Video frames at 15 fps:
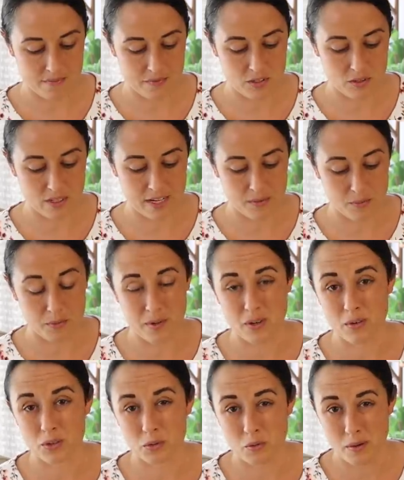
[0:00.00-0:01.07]
So like when we
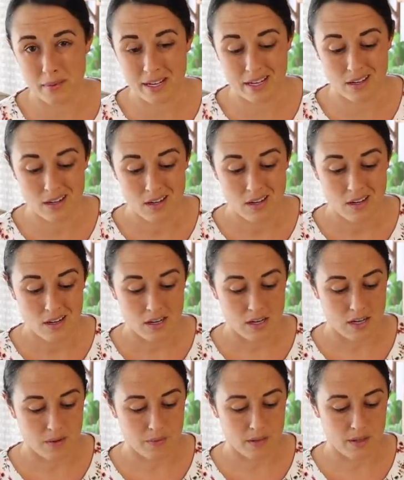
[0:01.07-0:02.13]
go swimming
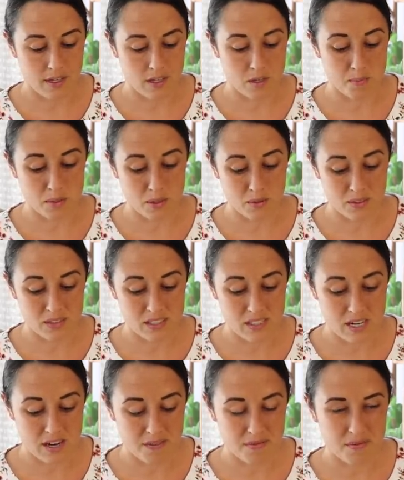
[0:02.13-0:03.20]
with like the boat and
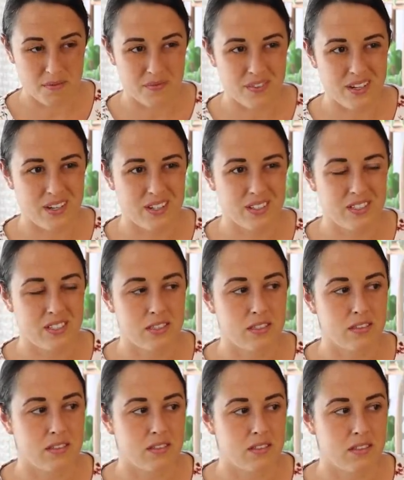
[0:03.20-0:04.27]
stuff,
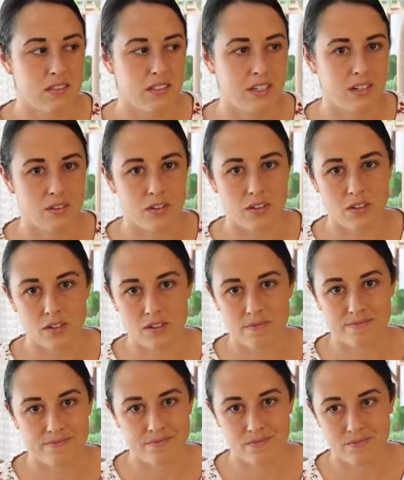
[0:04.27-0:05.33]
there's, you know, you're
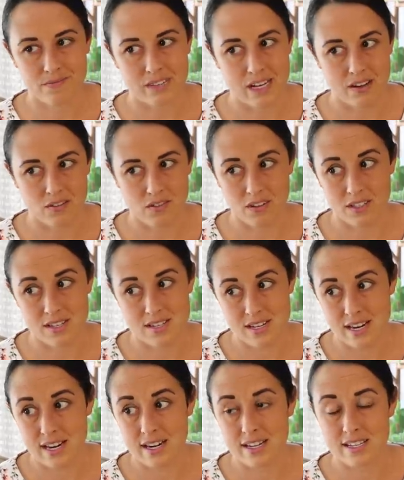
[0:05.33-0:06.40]
down on the sand.